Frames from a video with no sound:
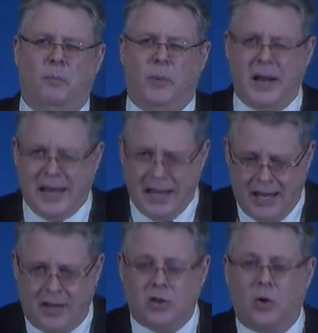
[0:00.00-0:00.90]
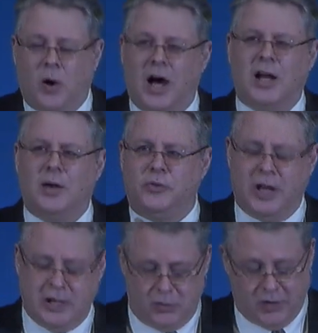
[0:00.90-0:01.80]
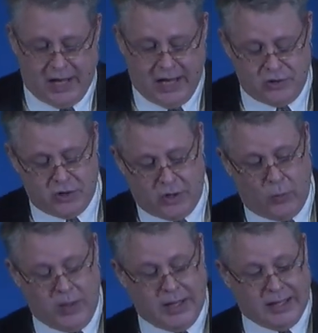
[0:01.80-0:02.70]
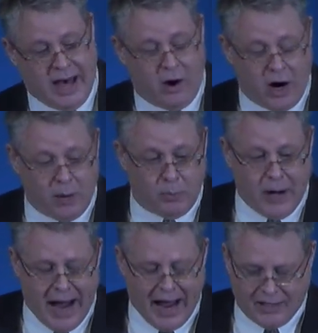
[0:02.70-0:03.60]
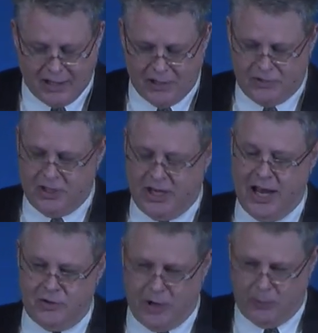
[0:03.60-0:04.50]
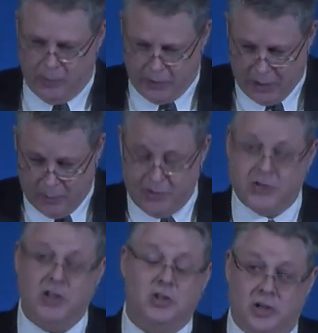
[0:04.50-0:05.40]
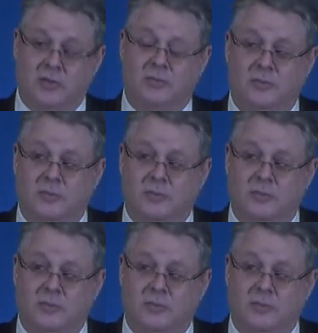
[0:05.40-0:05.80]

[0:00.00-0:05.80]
But in the walk of sanctification, we allow our practice to catch up with our position.